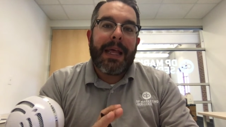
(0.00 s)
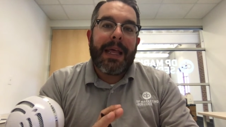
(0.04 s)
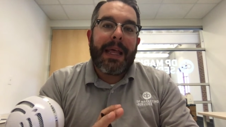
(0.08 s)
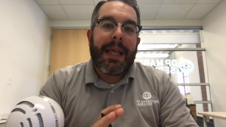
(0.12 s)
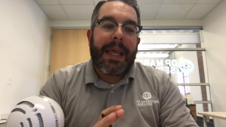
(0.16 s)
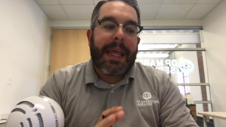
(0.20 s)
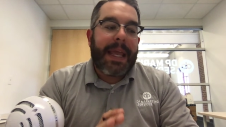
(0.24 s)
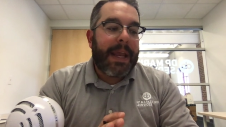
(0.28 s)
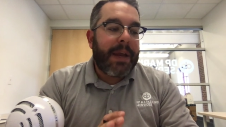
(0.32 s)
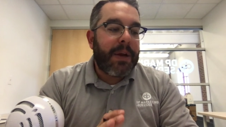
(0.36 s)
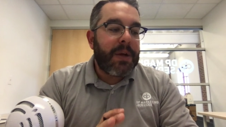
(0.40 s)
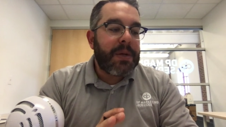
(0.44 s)

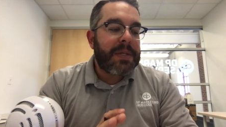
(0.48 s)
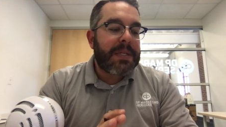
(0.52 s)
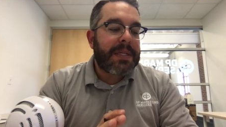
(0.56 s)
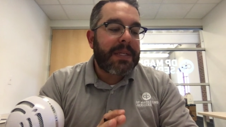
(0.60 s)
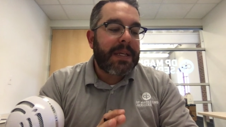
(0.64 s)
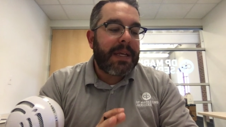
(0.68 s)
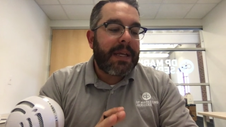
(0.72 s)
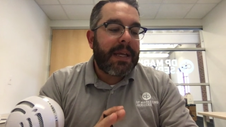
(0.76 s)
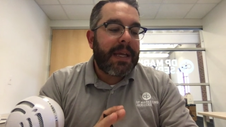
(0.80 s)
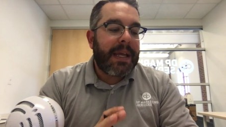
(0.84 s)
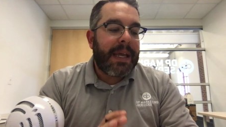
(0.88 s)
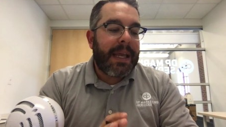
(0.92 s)
here's
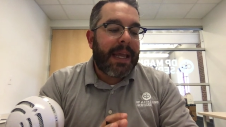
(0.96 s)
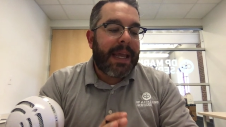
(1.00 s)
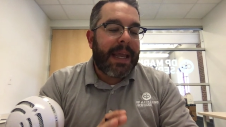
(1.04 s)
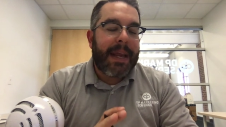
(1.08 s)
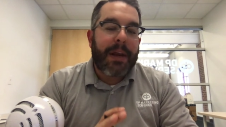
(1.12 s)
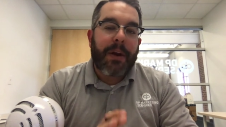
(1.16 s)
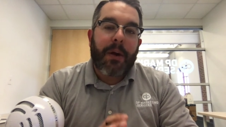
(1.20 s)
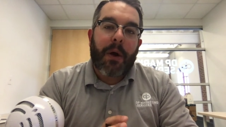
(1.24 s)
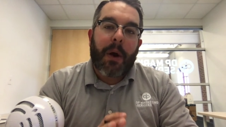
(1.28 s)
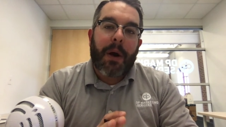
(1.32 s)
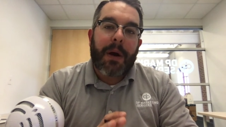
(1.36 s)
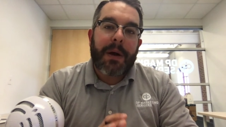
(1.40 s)

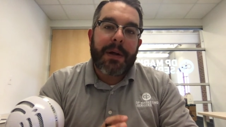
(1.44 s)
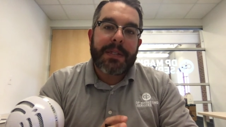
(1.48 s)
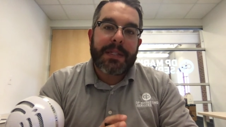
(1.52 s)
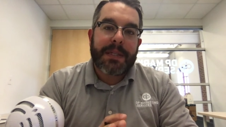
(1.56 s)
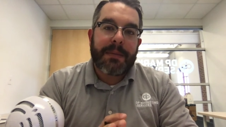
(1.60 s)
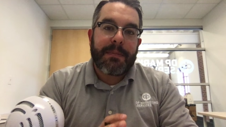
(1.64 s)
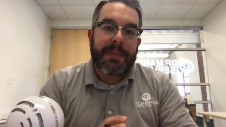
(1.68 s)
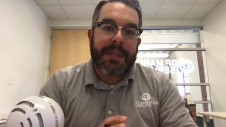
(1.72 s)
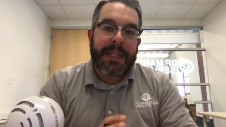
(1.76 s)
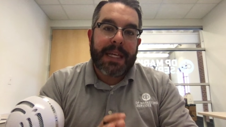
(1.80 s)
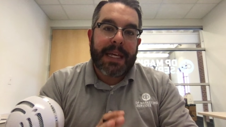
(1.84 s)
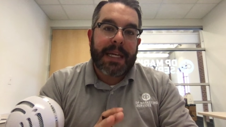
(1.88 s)
here are
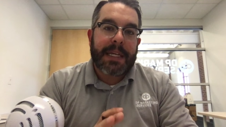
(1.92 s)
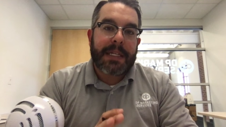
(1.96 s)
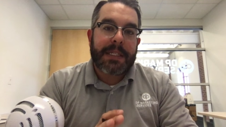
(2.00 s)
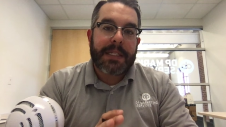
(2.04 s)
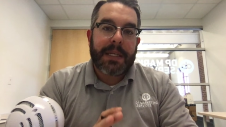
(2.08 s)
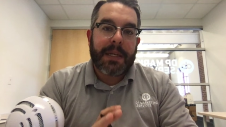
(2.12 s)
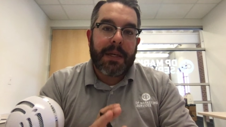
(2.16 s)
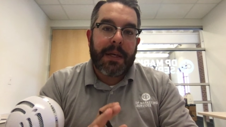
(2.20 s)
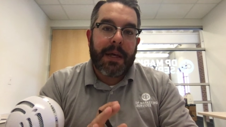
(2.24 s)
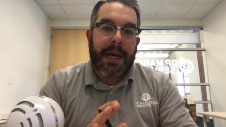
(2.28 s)
some things.